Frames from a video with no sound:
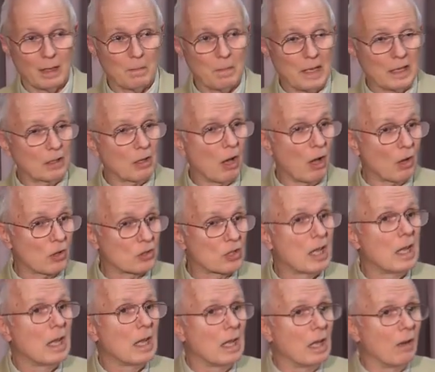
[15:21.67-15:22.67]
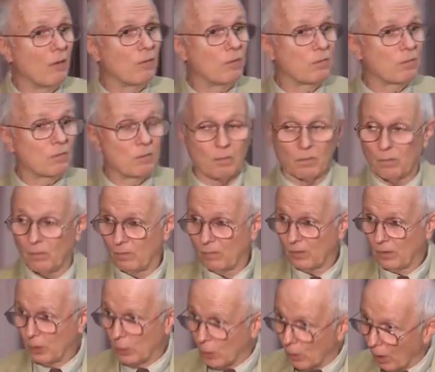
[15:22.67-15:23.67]
because if
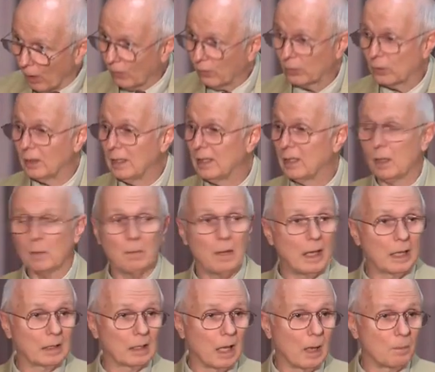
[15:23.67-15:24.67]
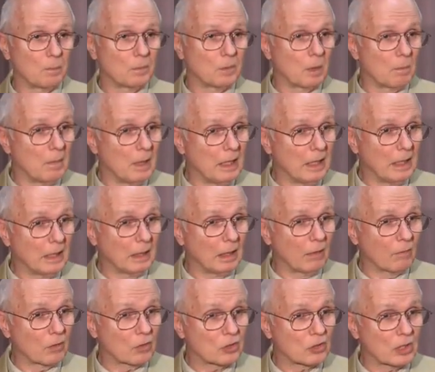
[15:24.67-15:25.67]
you are free to make up the meaning
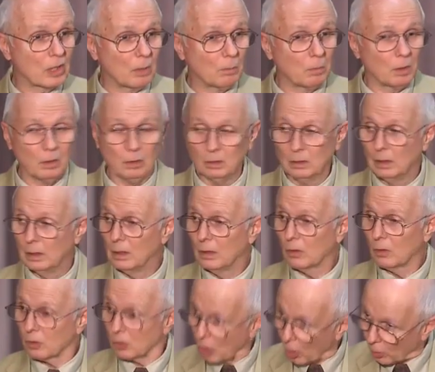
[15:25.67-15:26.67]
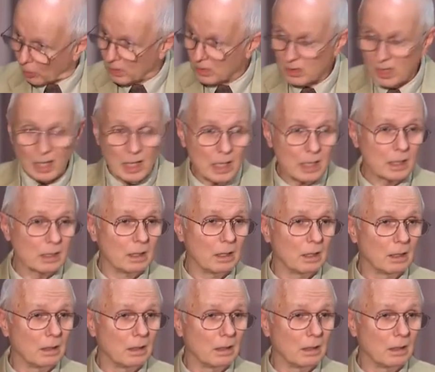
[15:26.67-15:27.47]
of a symbol, so is he.